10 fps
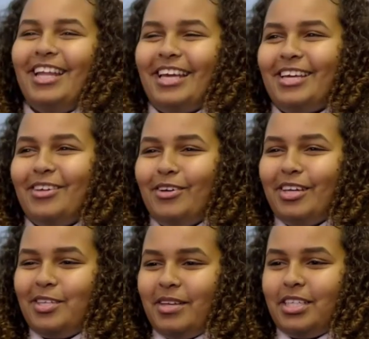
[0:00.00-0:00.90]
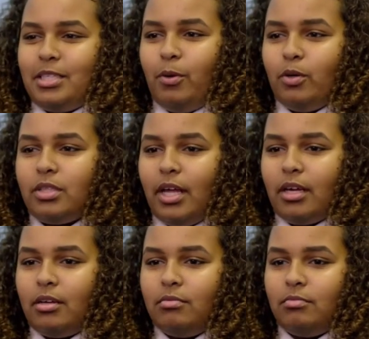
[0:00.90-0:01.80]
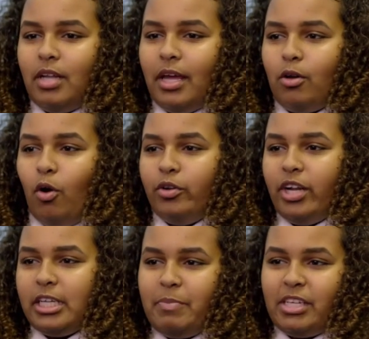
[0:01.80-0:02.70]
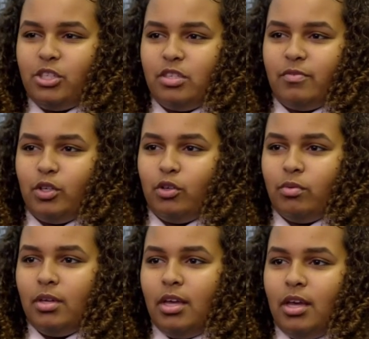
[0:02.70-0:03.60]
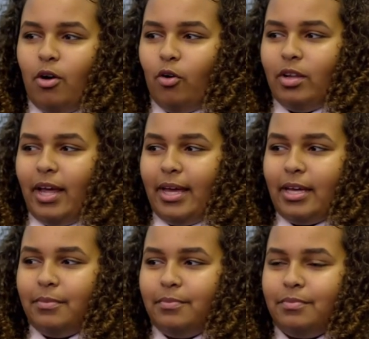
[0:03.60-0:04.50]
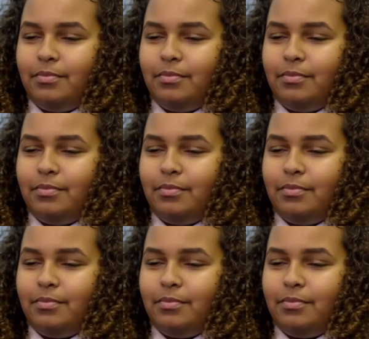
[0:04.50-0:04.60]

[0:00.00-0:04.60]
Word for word: Like you're expected to post like like or nice pictures of you or like like